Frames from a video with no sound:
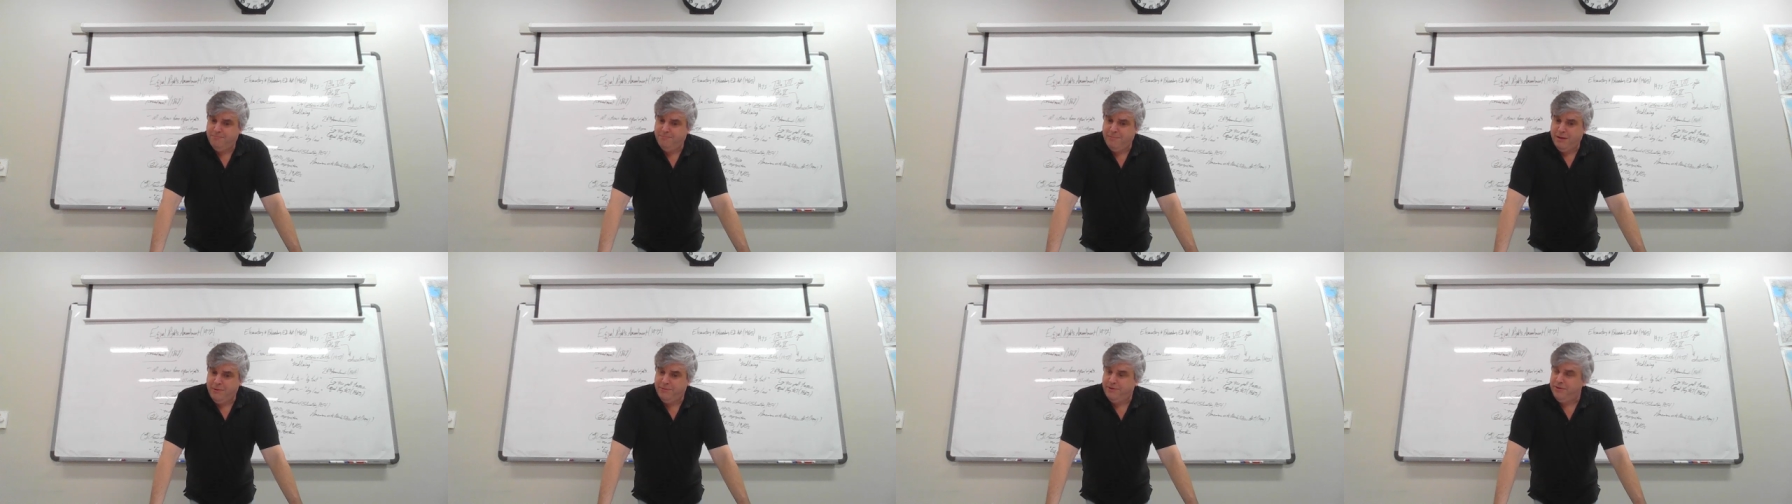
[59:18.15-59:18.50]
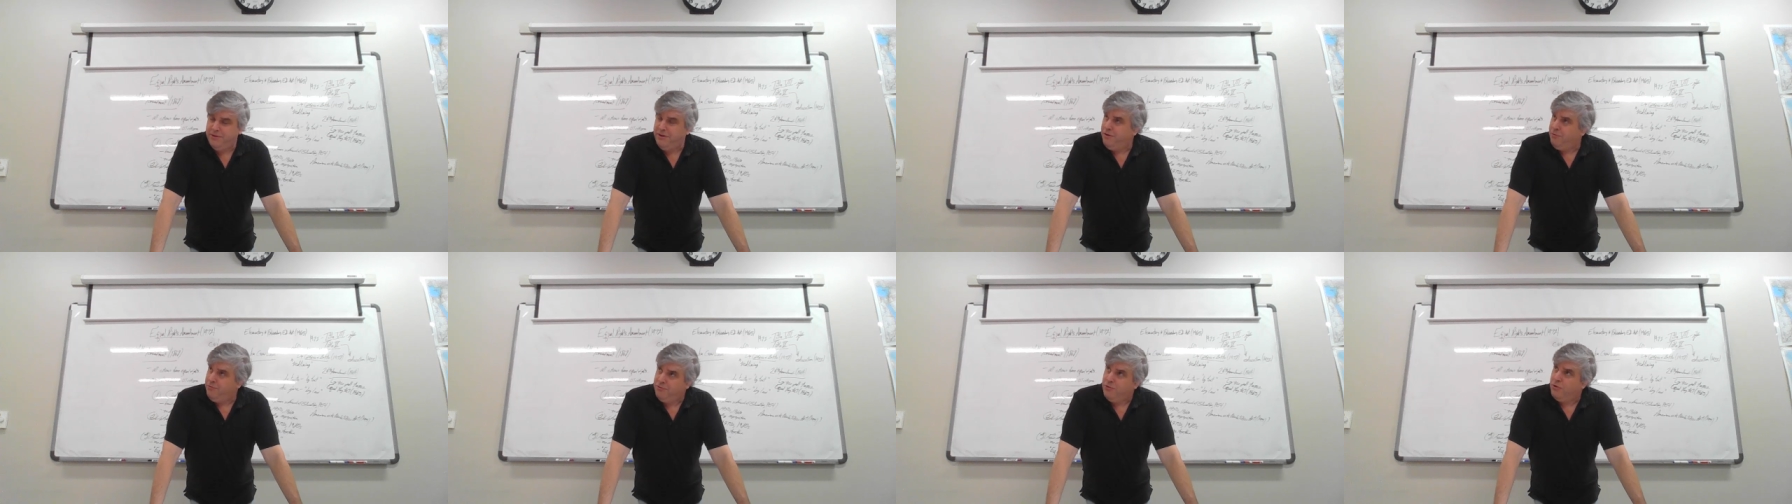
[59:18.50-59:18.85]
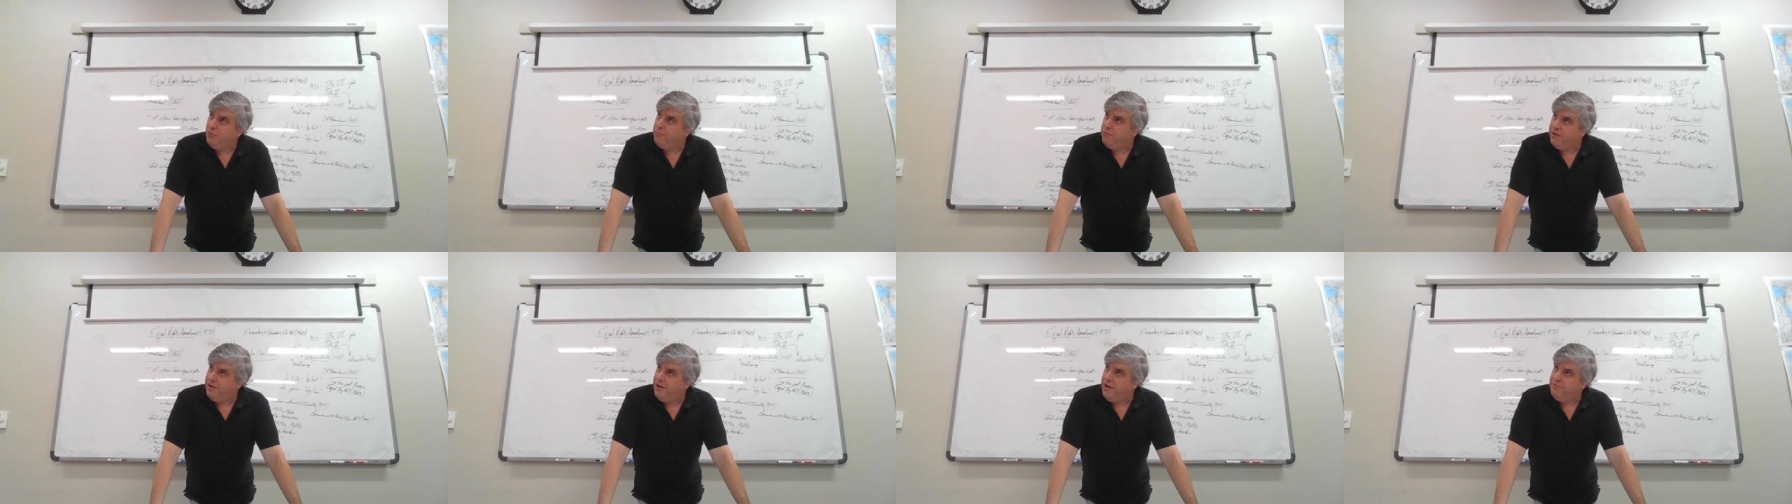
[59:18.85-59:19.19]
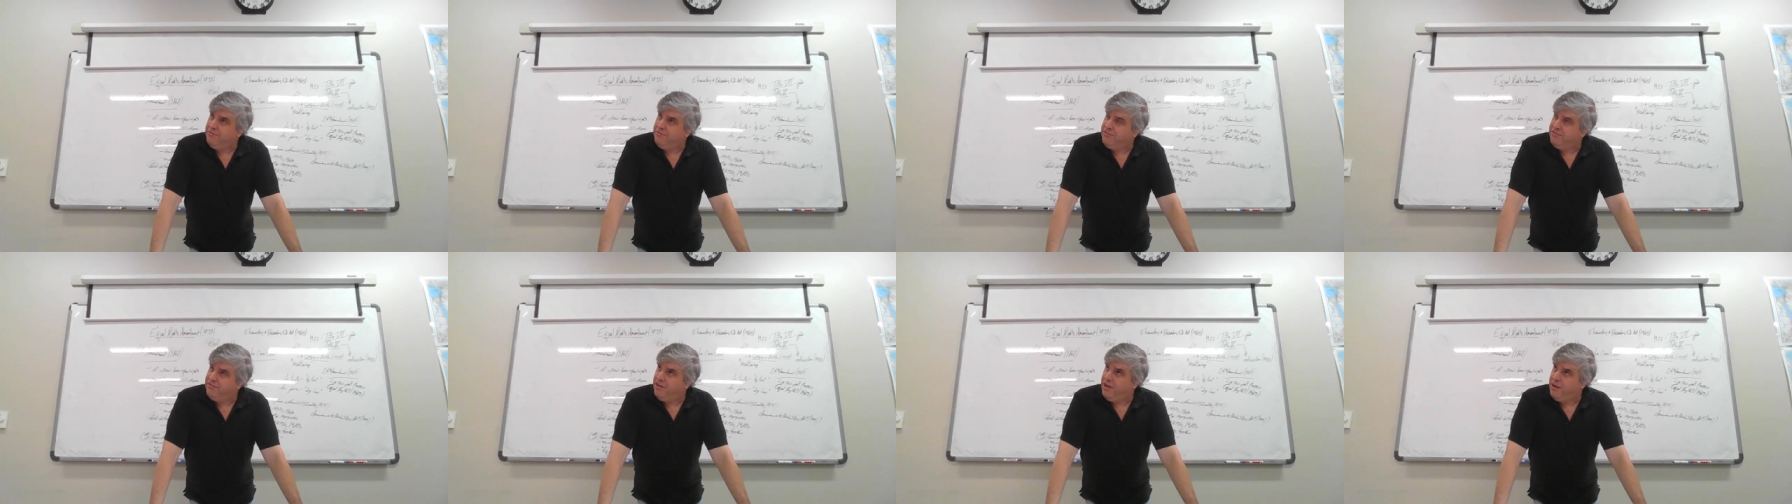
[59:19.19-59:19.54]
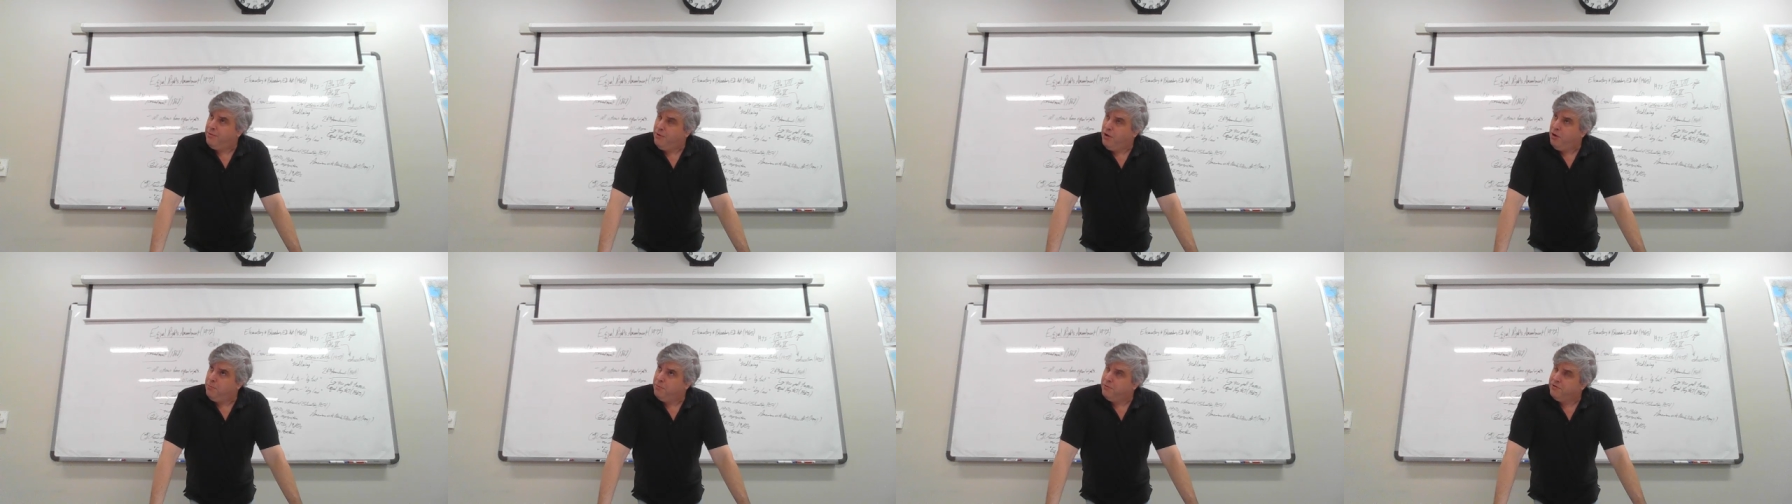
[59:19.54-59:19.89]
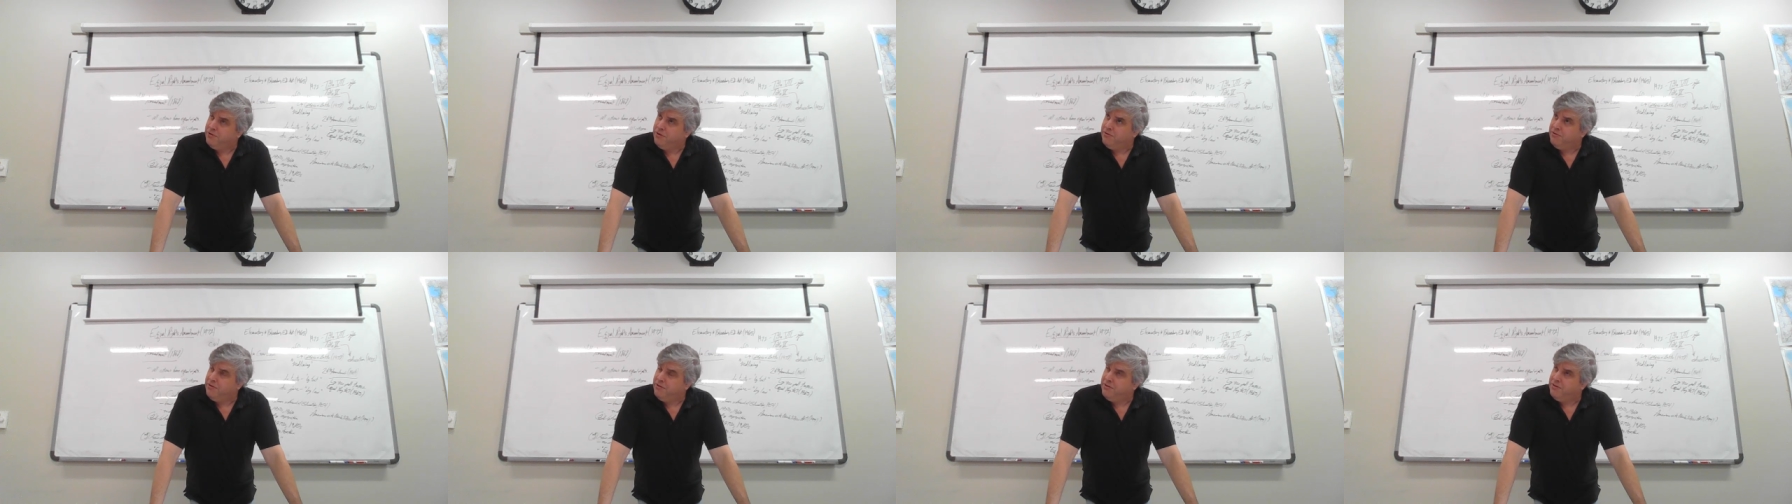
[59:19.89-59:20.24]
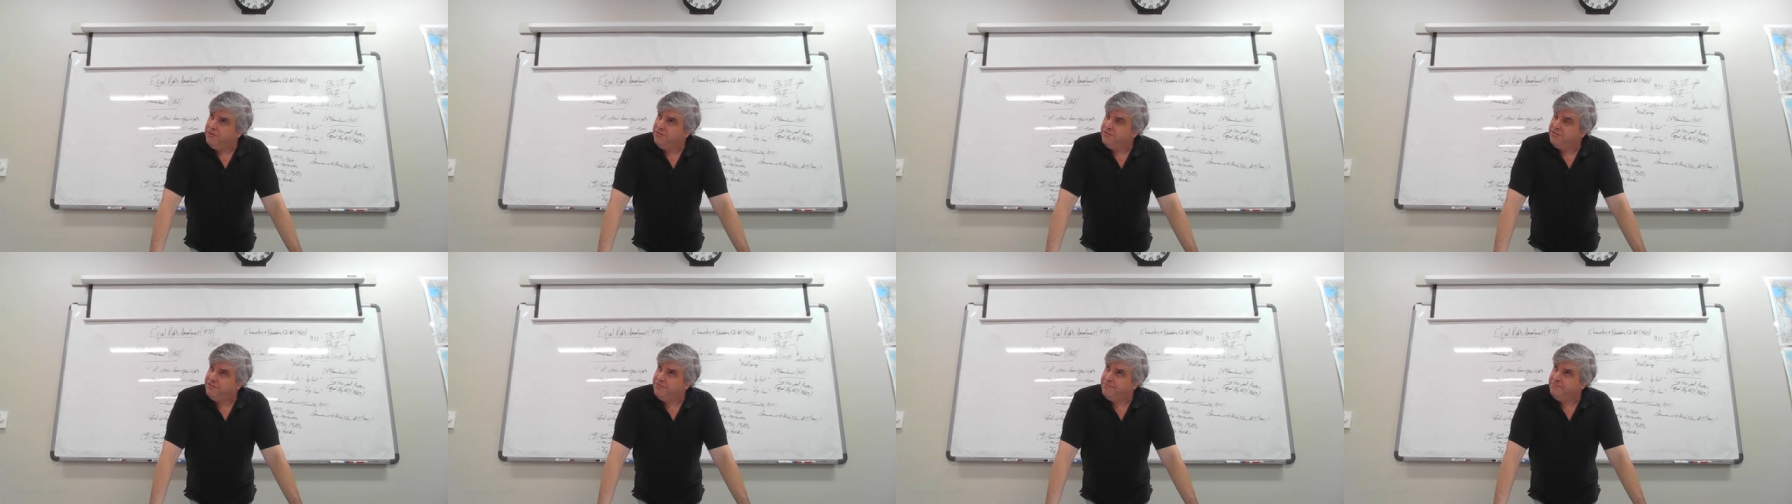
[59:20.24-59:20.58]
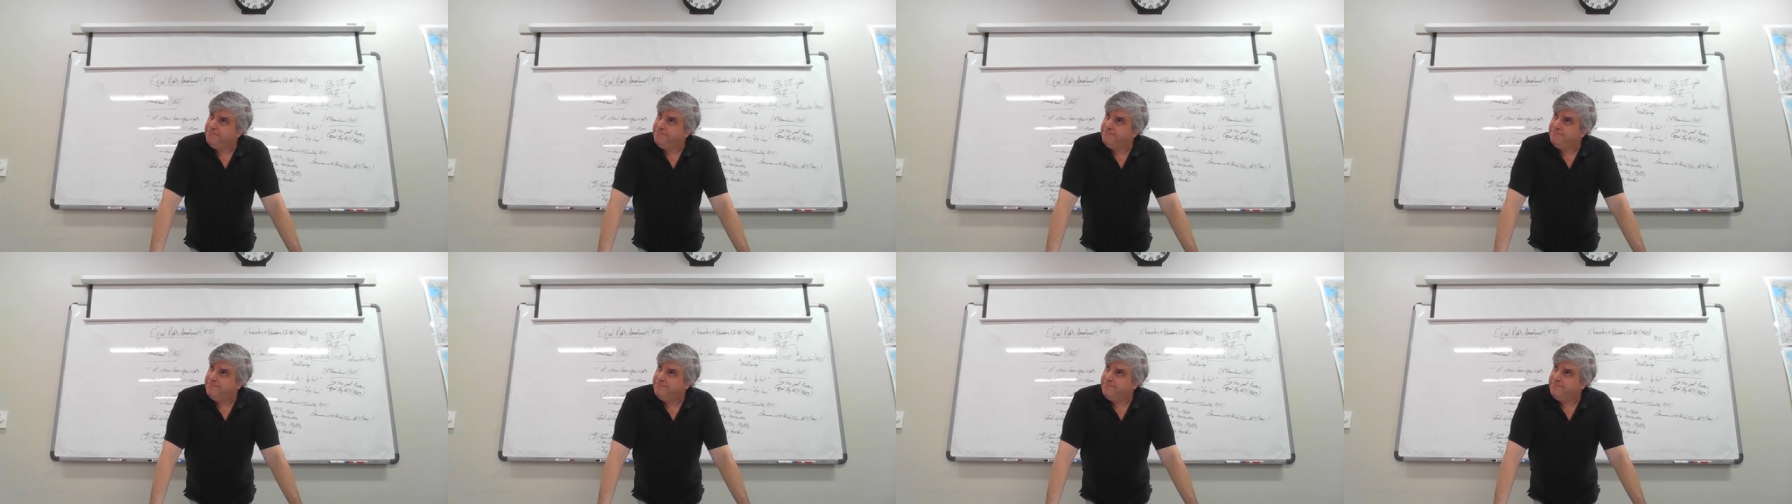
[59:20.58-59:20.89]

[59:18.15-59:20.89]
people don't normally have the same opportunities,